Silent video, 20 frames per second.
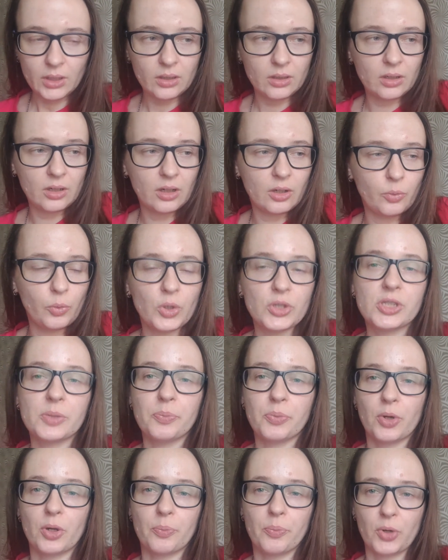what
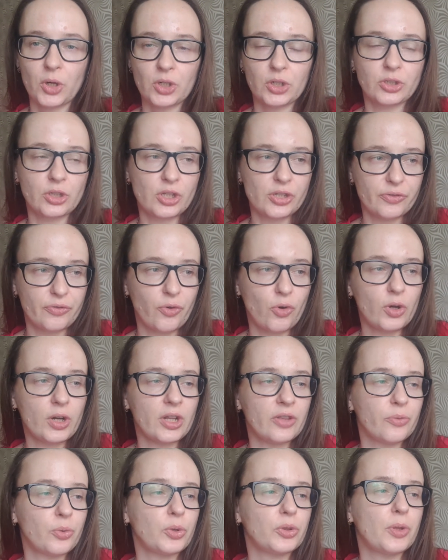the product is for
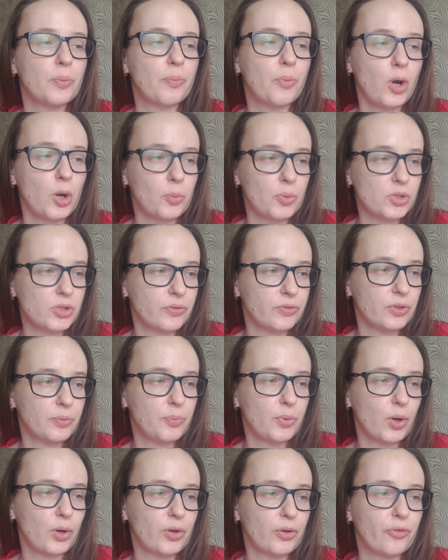and what the purpose of the
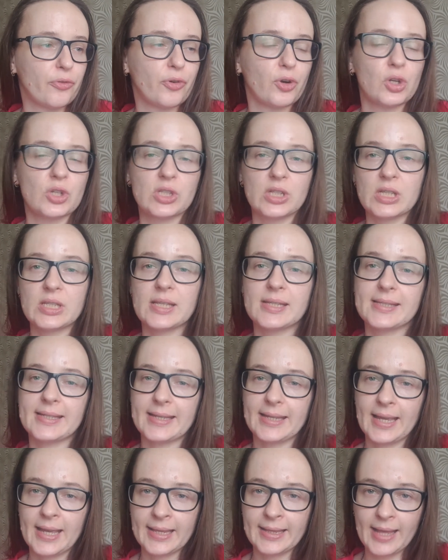product for us. This is
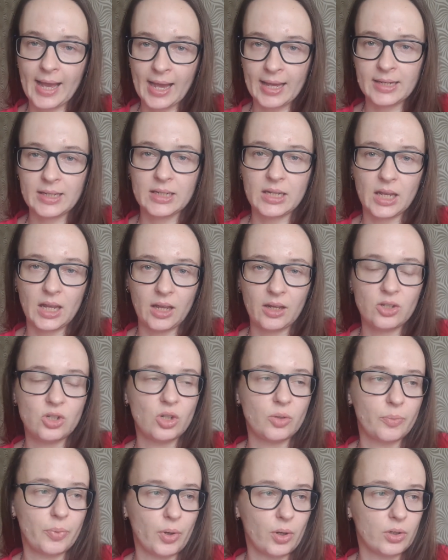an
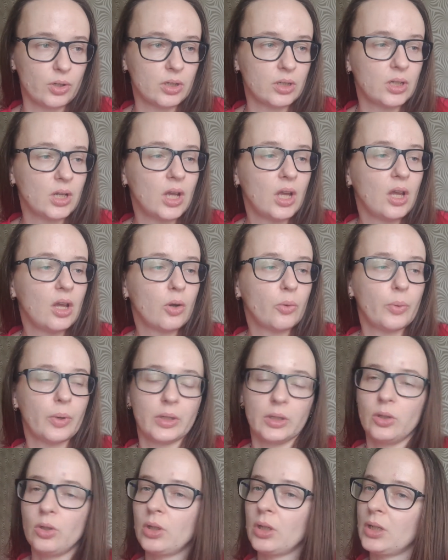anti-aging product.
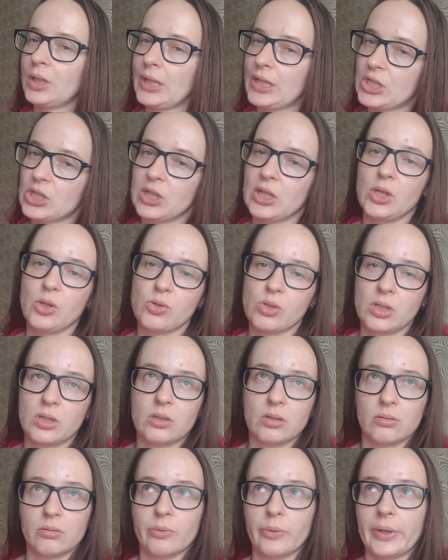Well, you can actually use
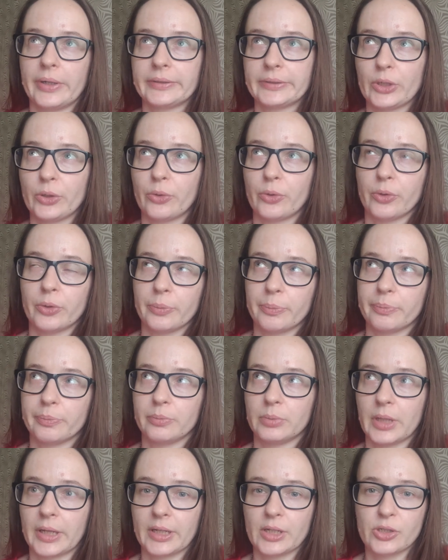it while you're
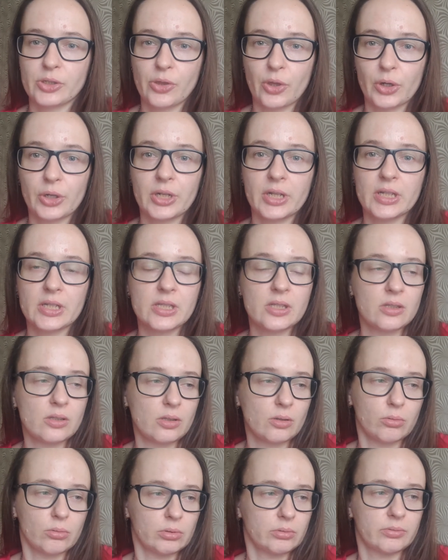like 30s,
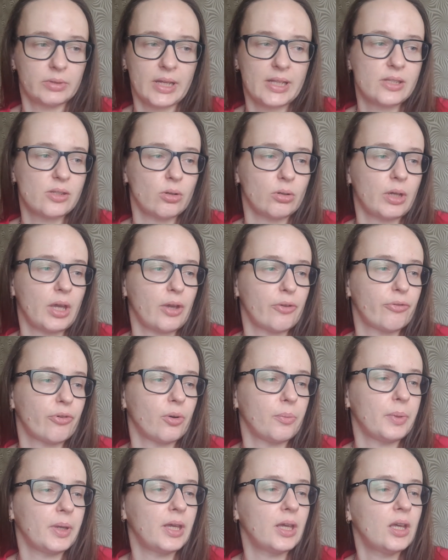so that's okay
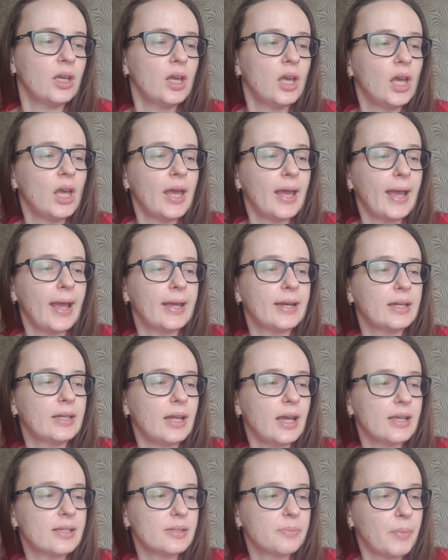for me. And it
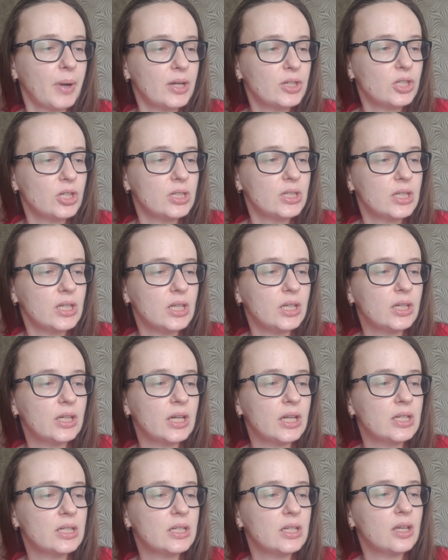has matcha tea,
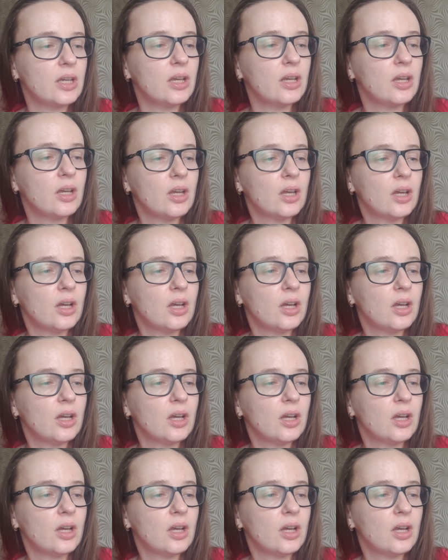green tea,